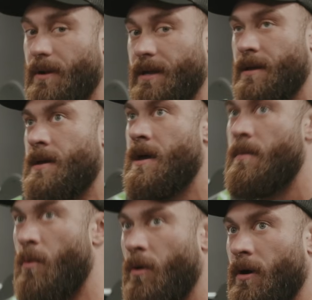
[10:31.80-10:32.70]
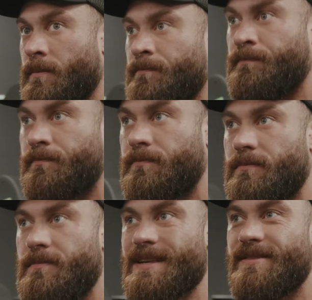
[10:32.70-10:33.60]
putting more
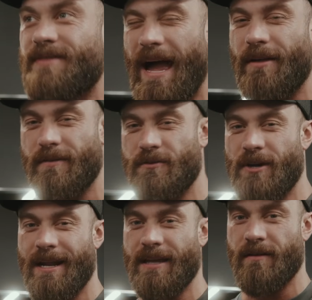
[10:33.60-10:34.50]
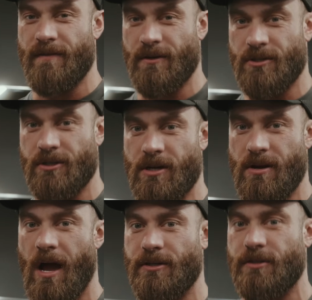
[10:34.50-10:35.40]
styles of training in the future too,
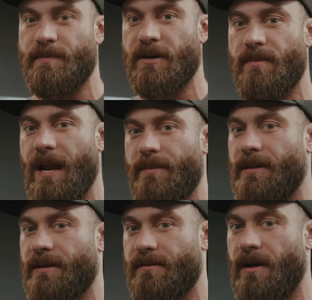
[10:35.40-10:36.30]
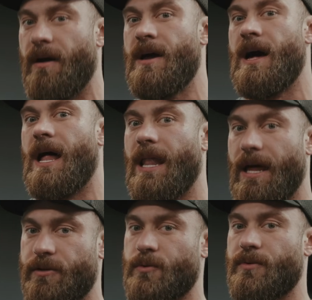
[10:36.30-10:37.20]
not just pure bodybuilding, so
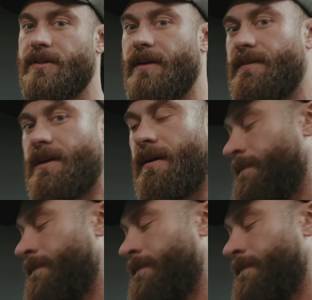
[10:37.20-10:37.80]
lots of cool stuff to